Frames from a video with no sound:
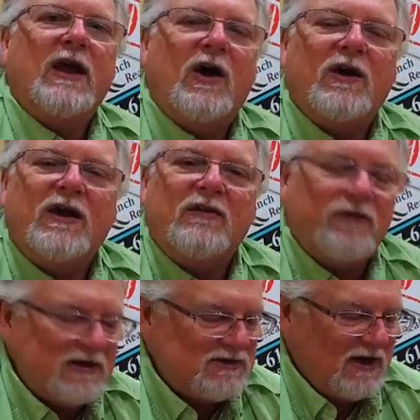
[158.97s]
on an
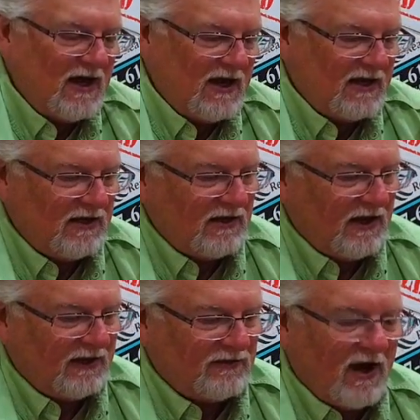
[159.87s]
FHA,
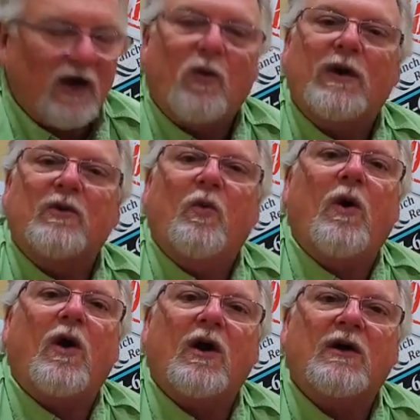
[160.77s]
it's not going to
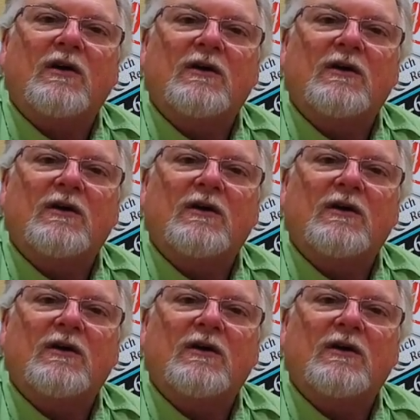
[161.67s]
work.